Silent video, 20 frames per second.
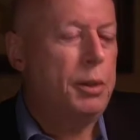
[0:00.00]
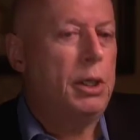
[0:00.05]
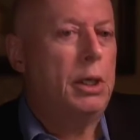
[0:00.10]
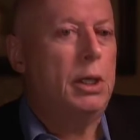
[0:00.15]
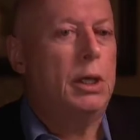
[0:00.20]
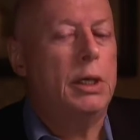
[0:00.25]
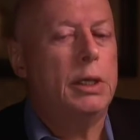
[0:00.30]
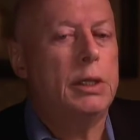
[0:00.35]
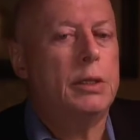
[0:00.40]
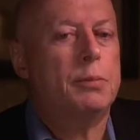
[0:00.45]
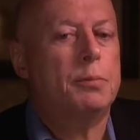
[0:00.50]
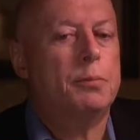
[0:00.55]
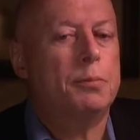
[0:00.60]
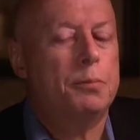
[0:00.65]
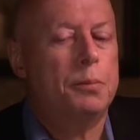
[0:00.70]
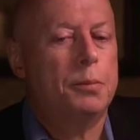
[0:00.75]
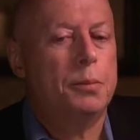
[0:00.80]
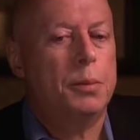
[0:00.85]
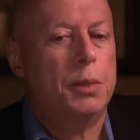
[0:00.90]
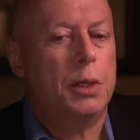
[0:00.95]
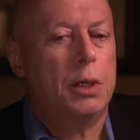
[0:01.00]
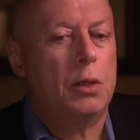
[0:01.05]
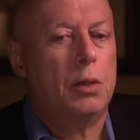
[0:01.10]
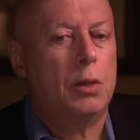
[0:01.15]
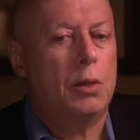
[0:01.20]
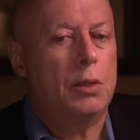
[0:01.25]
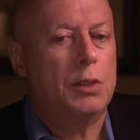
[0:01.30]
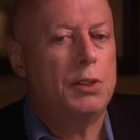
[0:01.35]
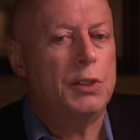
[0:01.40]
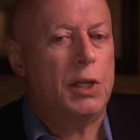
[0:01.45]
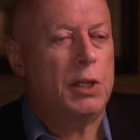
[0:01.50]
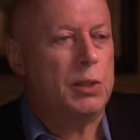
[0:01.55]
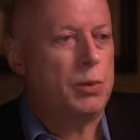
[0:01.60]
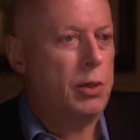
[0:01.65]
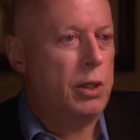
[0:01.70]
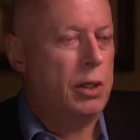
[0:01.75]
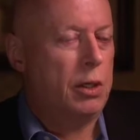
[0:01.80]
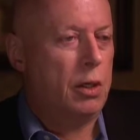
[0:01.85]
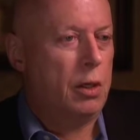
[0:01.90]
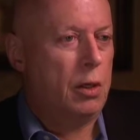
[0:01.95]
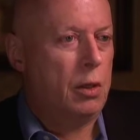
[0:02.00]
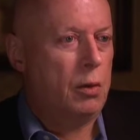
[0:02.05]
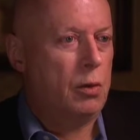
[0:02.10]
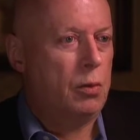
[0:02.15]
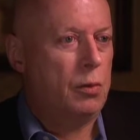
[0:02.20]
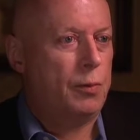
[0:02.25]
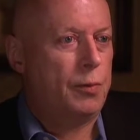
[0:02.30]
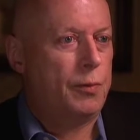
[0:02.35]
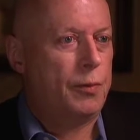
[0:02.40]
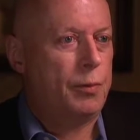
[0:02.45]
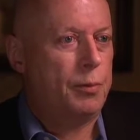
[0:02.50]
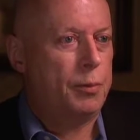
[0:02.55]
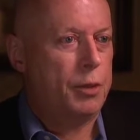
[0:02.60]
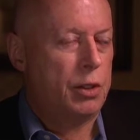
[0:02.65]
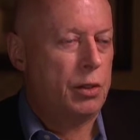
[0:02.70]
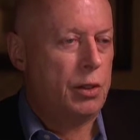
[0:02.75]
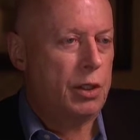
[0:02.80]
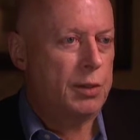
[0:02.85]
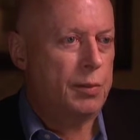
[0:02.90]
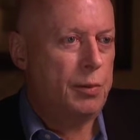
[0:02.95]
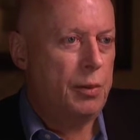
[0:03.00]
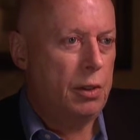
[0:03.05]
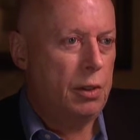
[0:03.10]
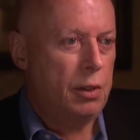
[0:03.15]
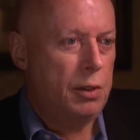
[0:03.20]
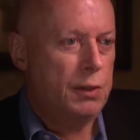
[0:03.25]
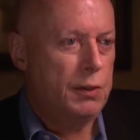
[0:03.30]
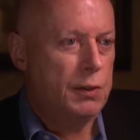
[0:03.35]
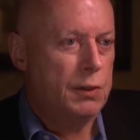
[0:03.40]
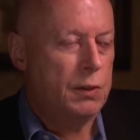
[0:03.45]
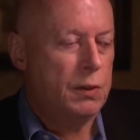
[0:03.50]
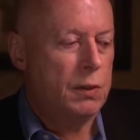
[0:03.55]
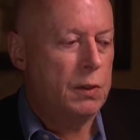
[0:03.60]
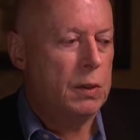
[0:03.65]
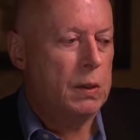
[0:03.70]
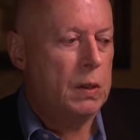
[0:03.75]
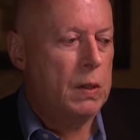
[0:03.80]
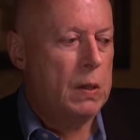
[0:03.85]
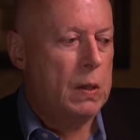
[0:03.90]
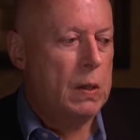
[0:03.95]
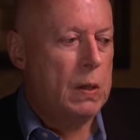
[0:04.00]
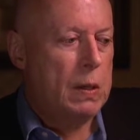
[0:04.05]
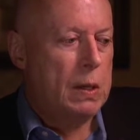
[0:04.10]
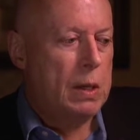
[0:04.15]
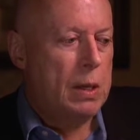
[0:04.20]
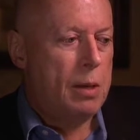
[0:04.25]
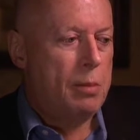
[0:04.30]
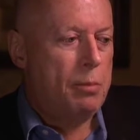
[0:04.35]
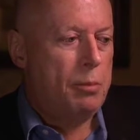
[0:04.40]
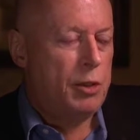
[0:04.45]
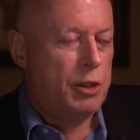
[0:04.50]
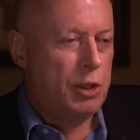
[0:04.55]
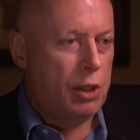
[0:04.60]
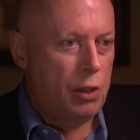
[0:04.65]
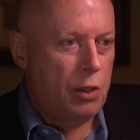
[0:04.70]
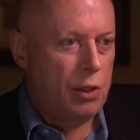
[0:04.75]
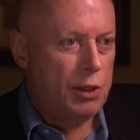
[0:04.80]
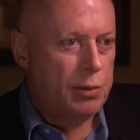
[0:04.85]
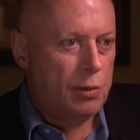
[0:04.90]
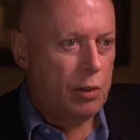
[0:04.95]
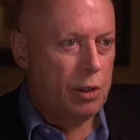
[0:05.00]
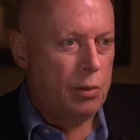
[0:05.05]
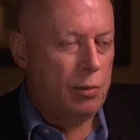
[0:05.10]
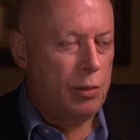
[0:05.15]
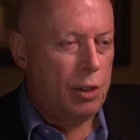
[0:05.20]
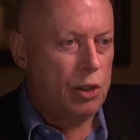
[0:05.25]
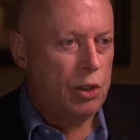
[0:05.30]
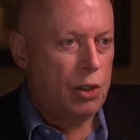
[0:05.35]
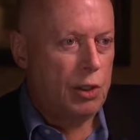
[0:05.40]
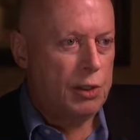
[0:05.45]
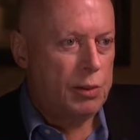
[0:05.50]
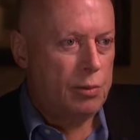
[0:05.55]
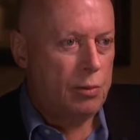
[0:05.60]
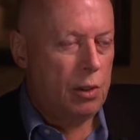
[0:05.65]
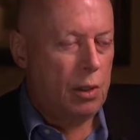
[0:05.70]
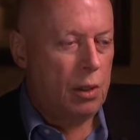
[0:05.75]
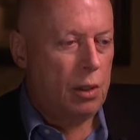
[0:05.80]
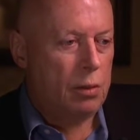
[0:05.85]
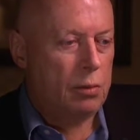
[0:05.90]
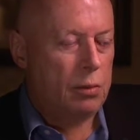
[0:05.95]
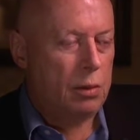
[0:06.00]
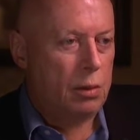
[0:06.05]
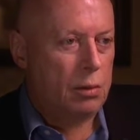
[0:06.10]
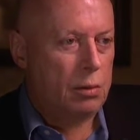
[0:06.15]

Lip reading: be it, because as we know from bitter experience, materialism and commercialism are